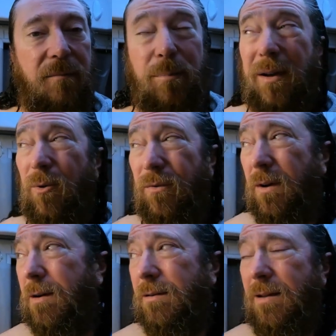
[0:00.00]
But
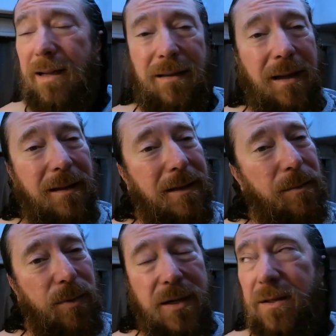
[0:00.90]
overall, I like
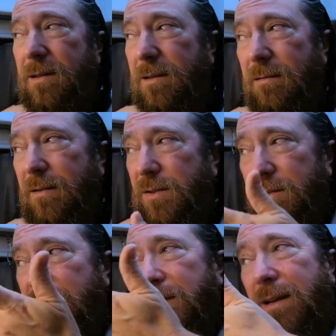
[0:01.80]
the pressure.
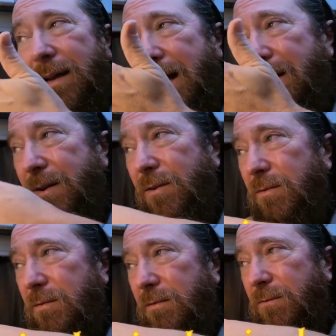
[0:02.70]
There's, I don't know,
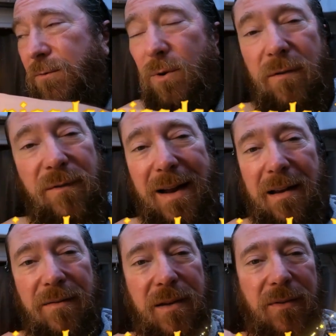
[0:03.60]
4 or
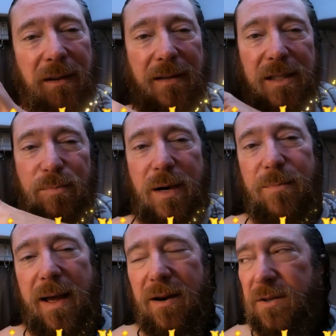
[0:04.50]
5 different like spray
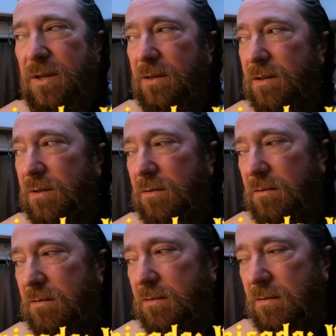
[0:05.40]
patterns you can do.
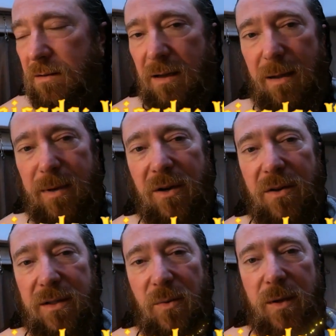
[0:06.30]
I'm gonna
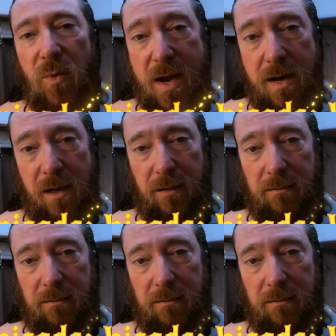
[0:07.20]
call this one a win.